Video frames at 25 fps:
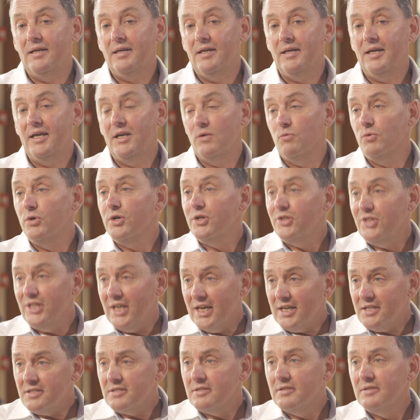In a word,
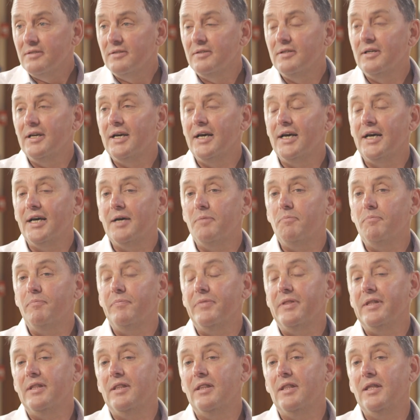yes.
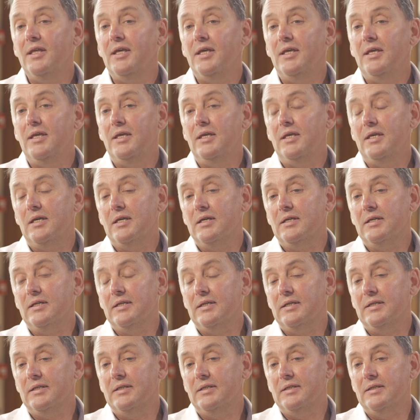The
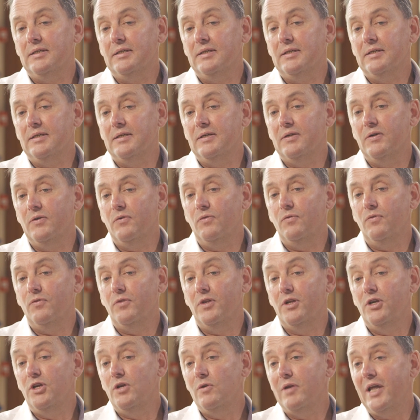
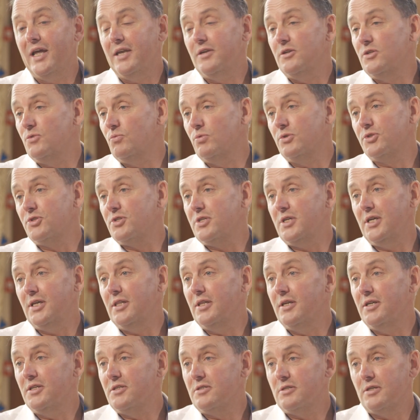new lenders will see
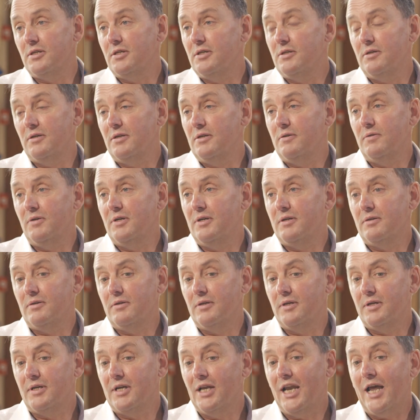that it's
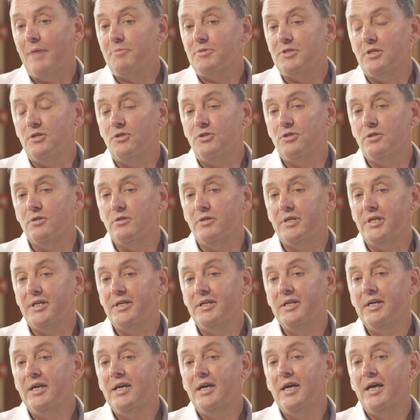a collapsed insurer,
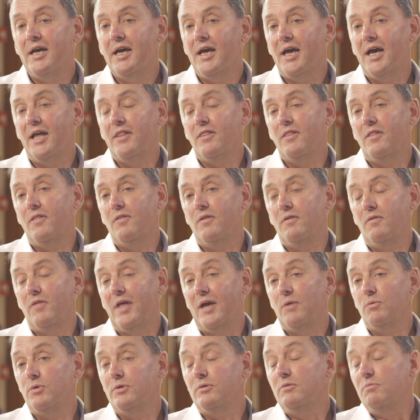and
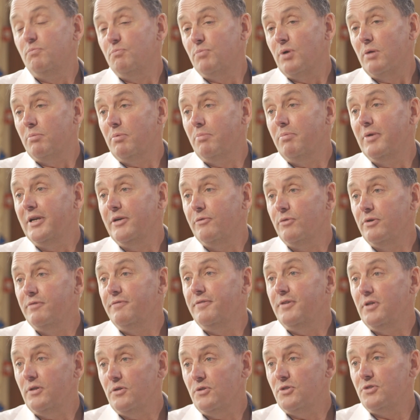they would probably
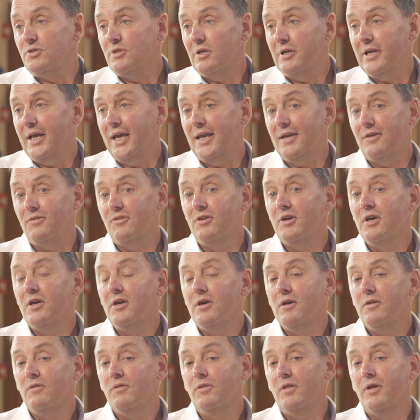refuse to lend.
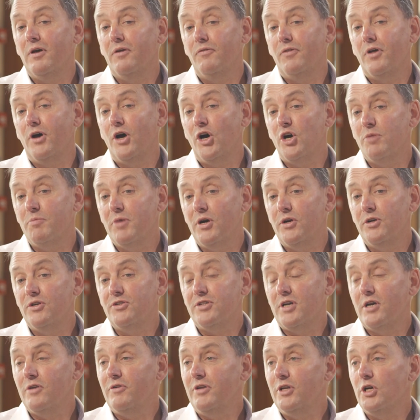The homeowner's
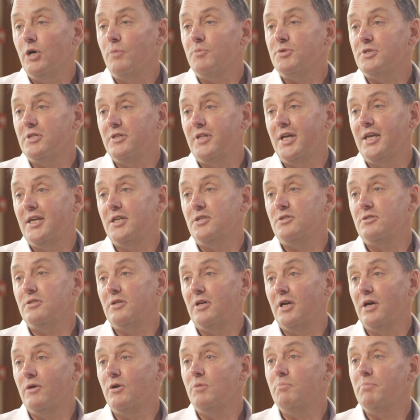only option then is to
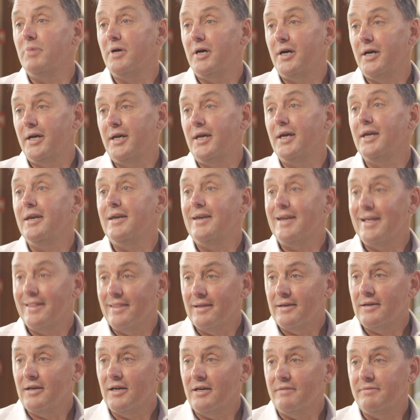go and buy
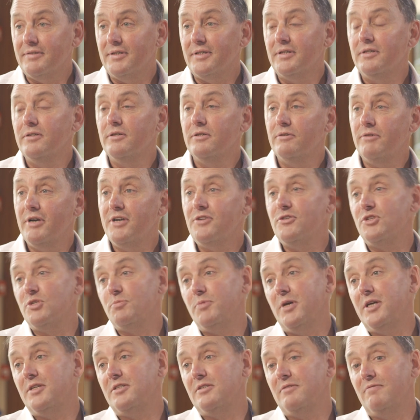another cover
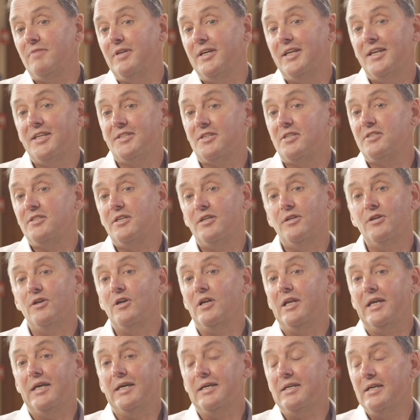retrospectively, and as I said
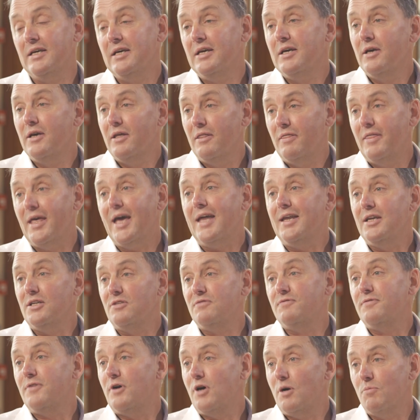earlier, that is
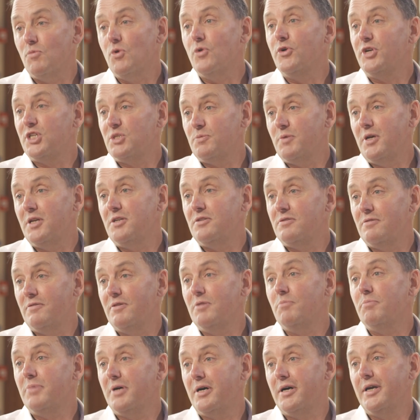far more expensive
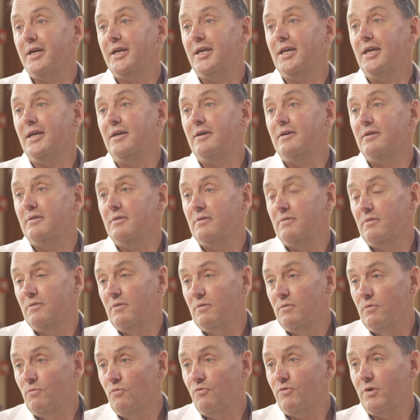than buying it
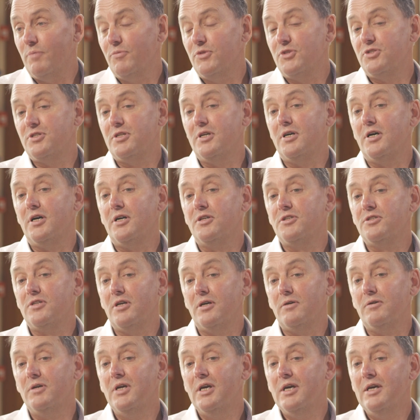from the start.
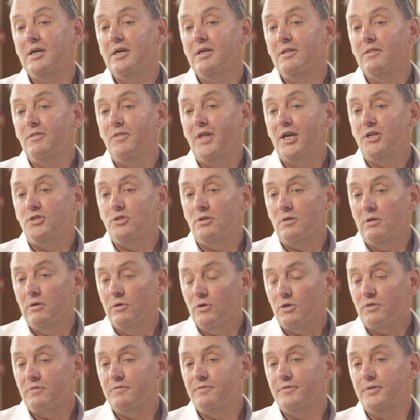So they should
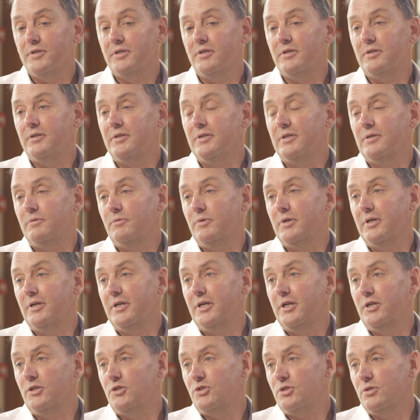look for an
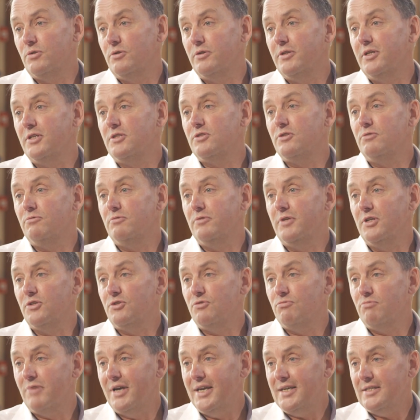insurer
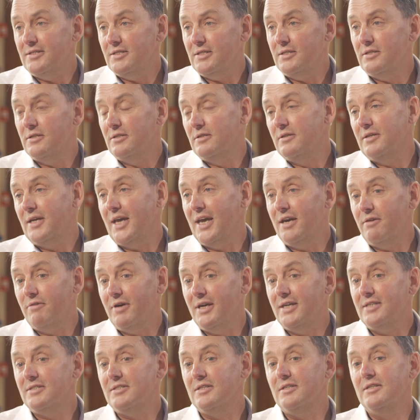that's rated,
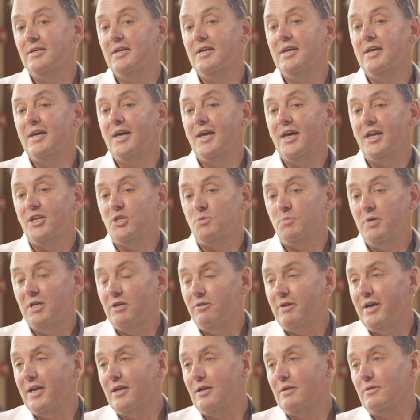A-rated, and has been
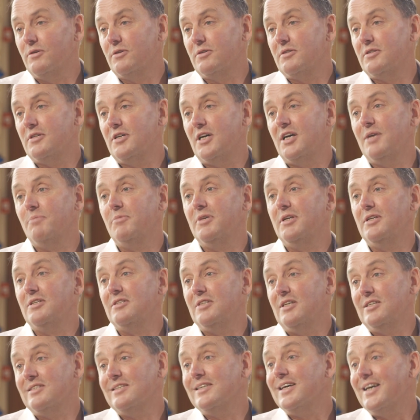around a long time and
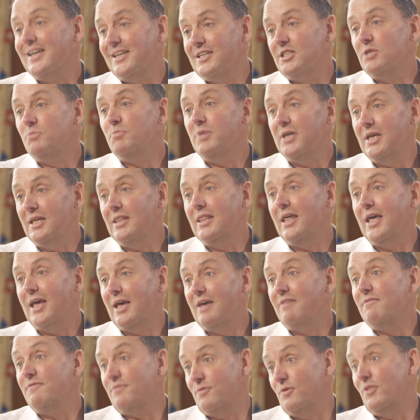is likely to be
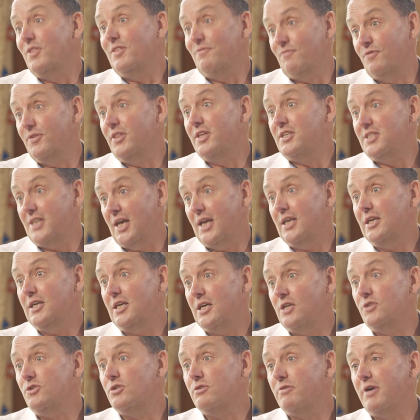there for the
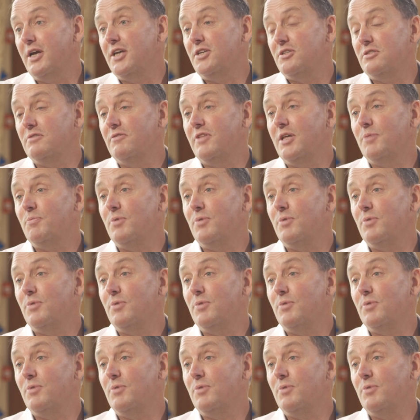10-year duration of their